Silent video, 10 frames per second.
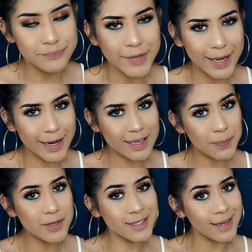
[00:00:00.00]
And I
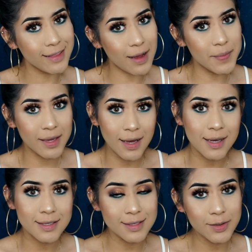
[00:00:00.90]
keep on saying that
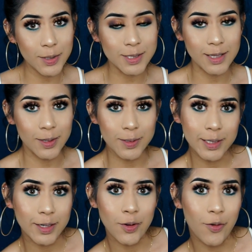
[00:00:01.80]
because there's
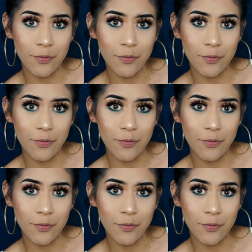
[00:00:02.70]
literally no